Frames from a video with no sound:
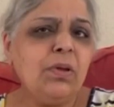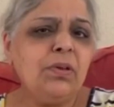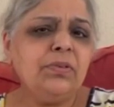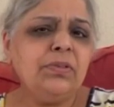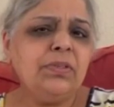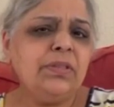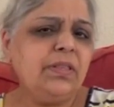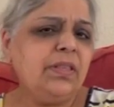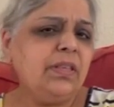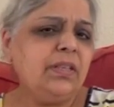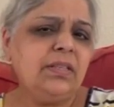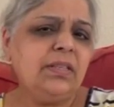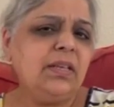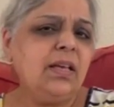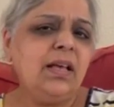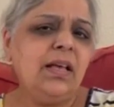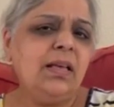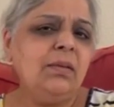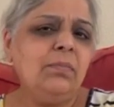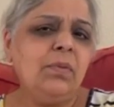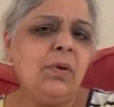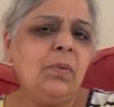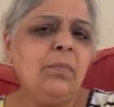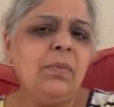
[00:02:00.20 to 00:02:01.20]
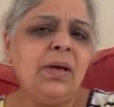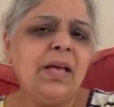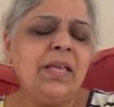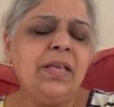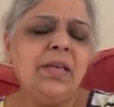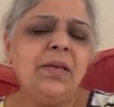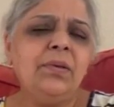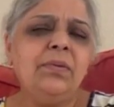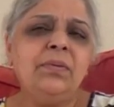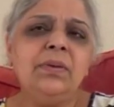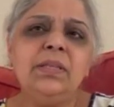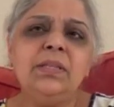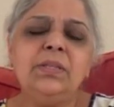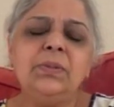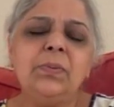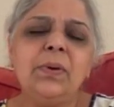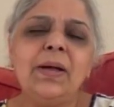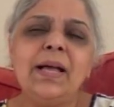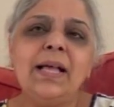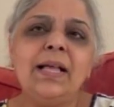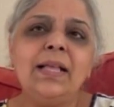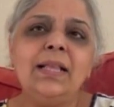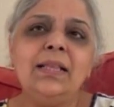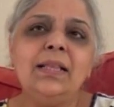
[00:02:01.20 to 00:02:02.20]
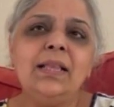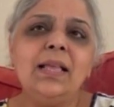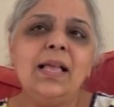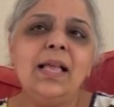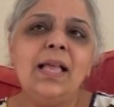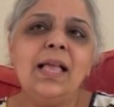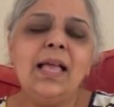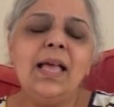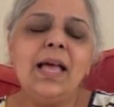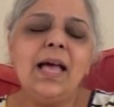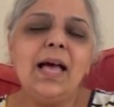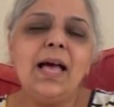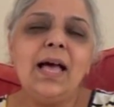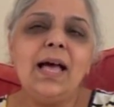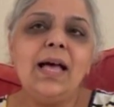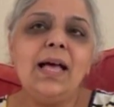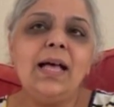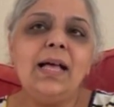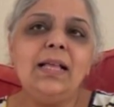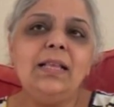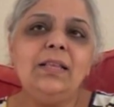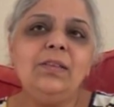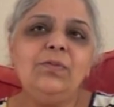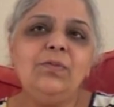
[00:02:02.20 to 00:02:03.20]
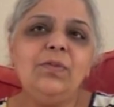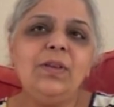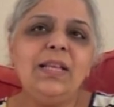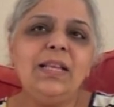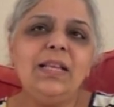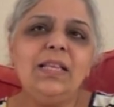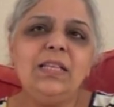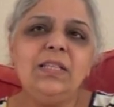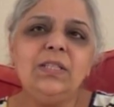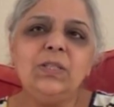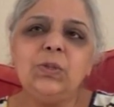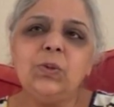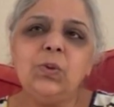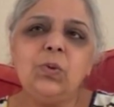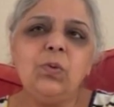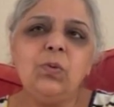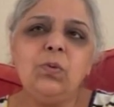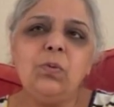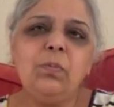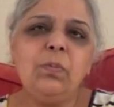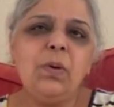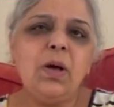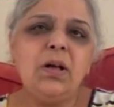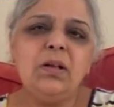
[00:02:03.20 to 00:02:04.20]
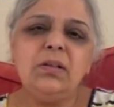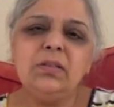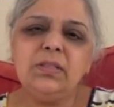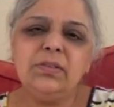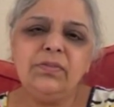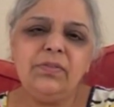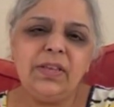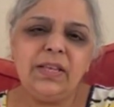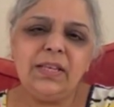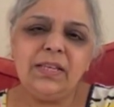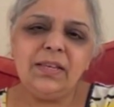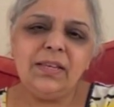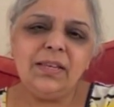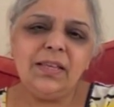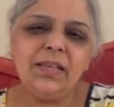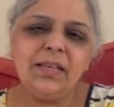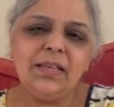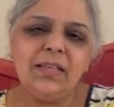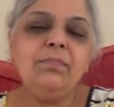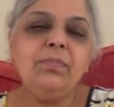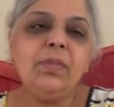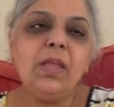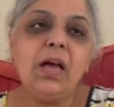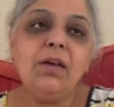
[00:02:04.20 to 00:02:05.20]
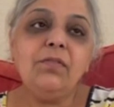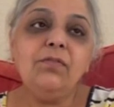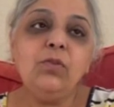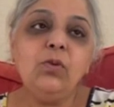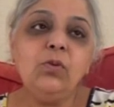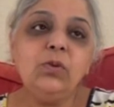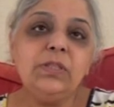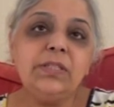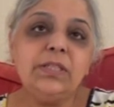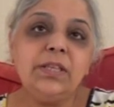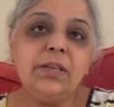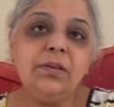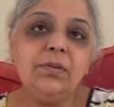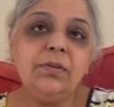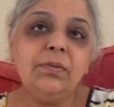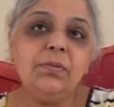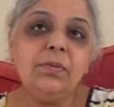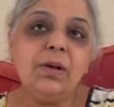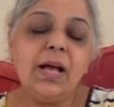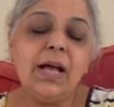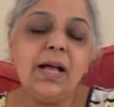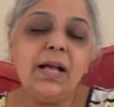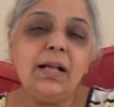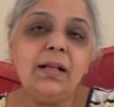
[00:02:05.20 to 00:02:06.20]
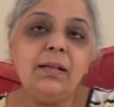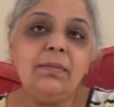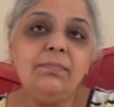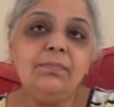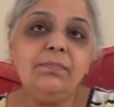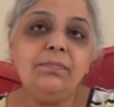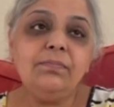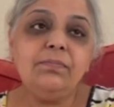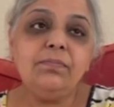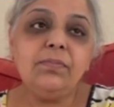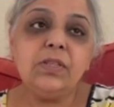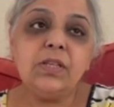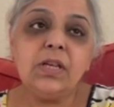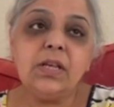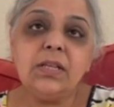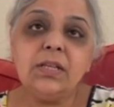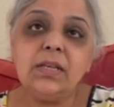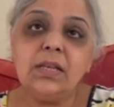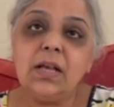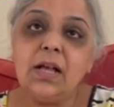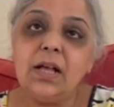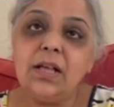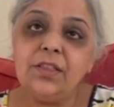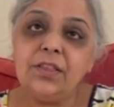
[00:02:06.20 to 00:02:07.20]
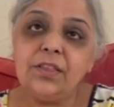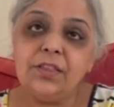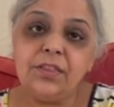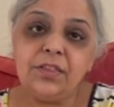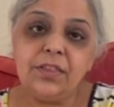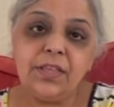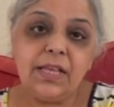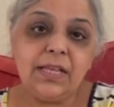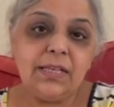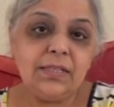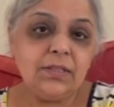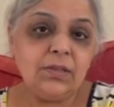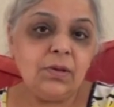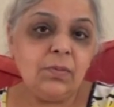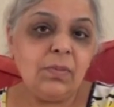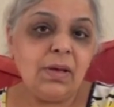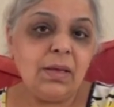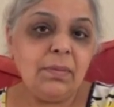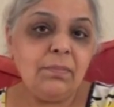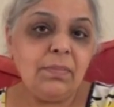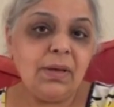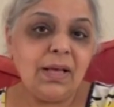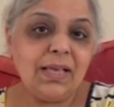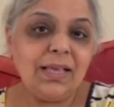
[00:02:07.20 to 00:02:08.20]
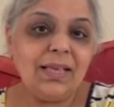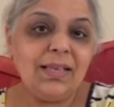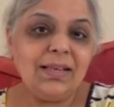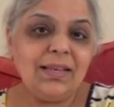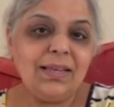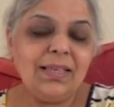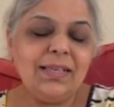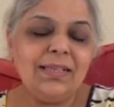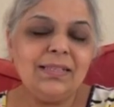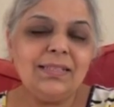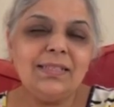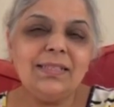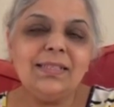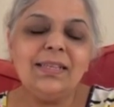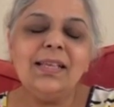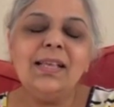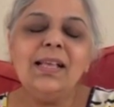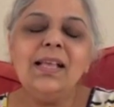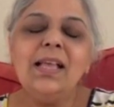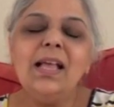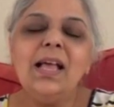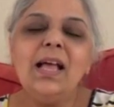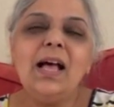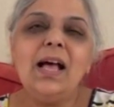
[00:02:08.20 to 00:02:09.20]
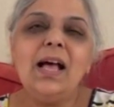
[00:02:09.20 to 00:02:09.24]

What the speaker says: most of the time on my own as well, and really saw parts of India. I've also done other things on my bucket list,